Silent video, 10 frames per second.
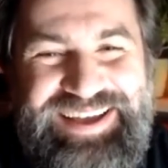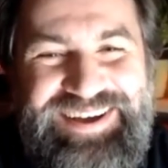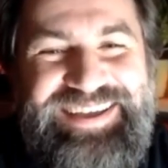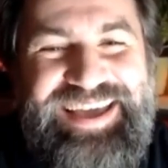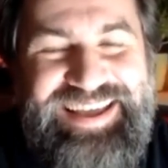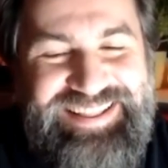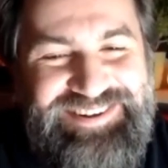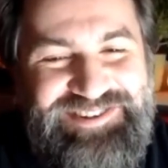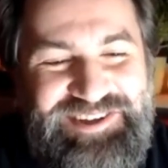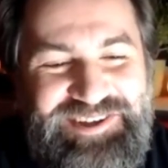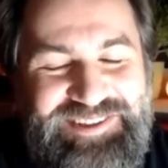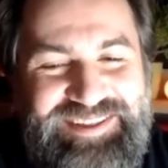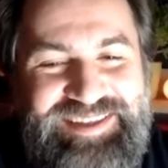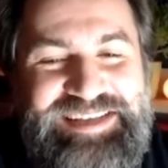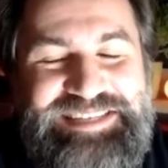okay, and so
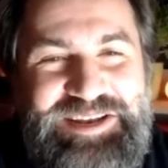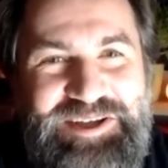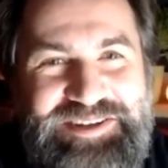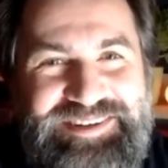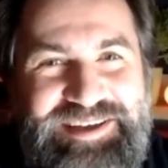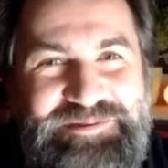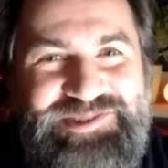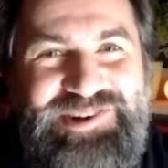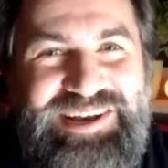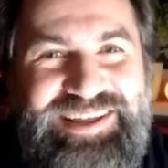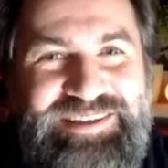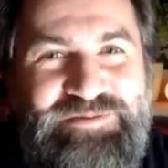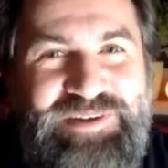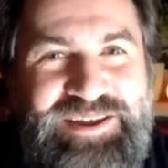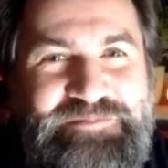thanks a lot. That was really
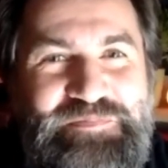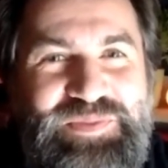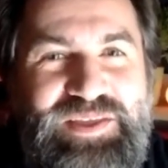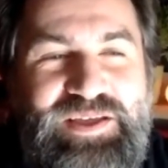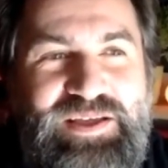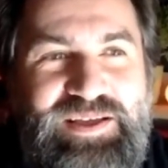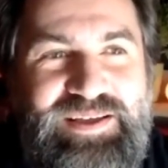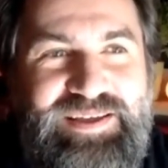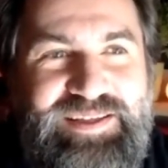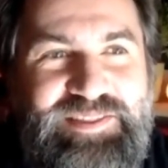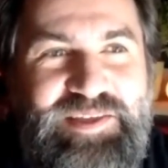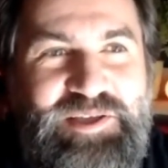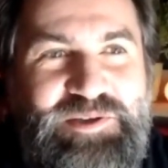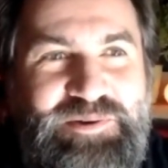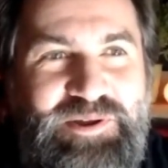fun, uh, and
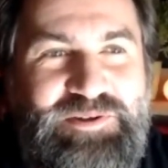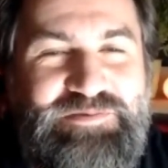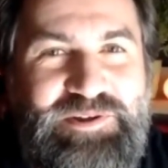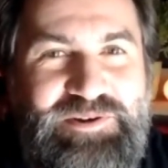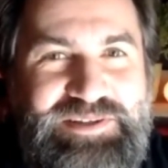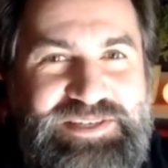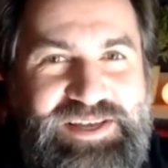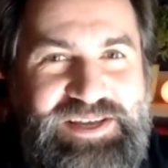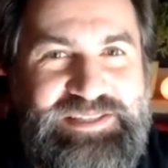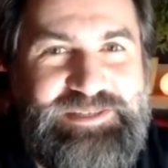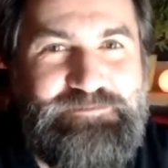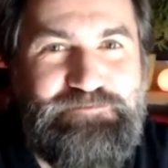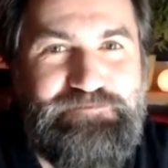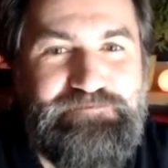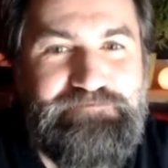thank you a lot for your insights.
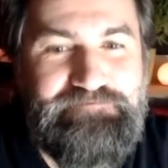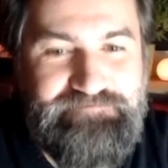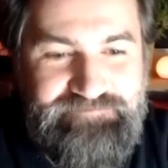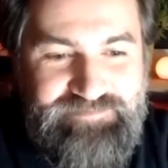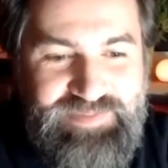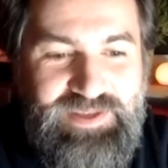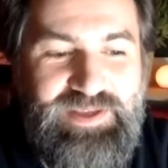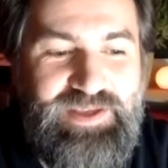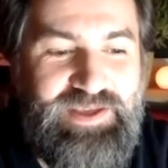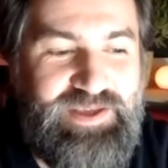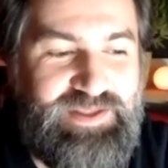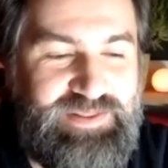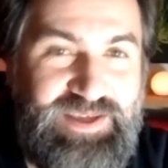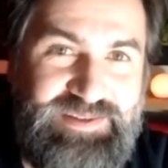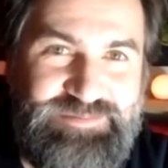
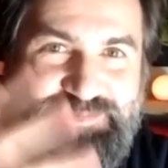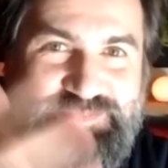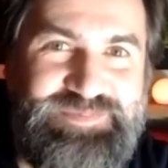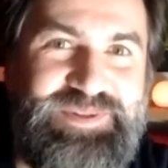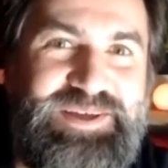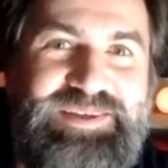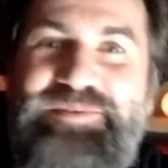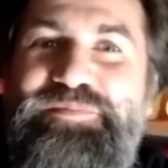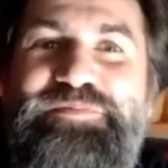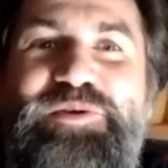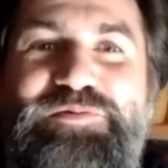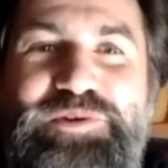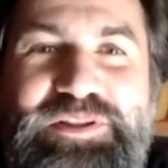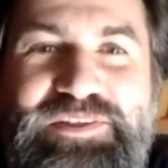And yeah, I hopefully